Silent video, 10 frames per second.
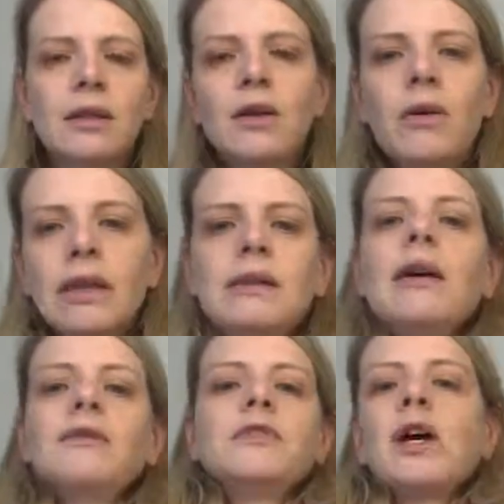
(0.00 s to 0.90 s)
I
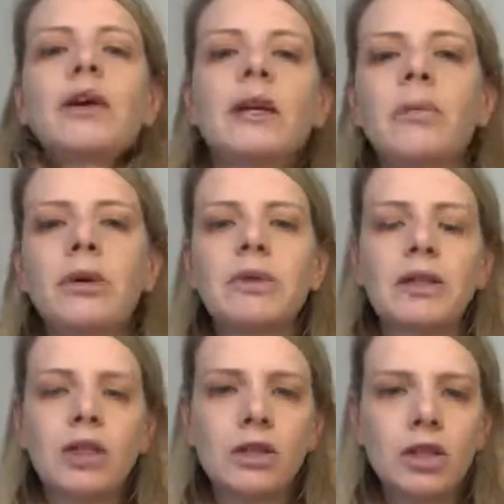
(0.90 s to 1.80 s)
love talking about
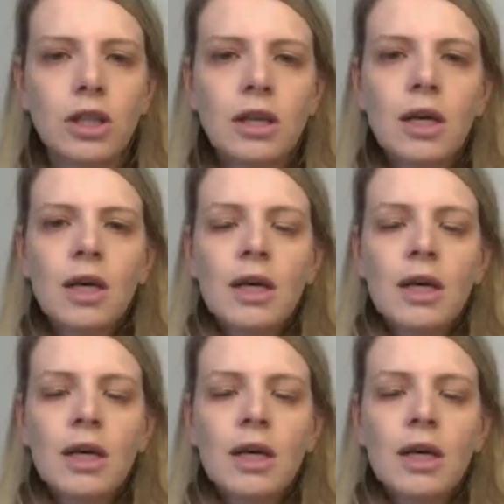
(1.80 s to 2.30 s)
digestion,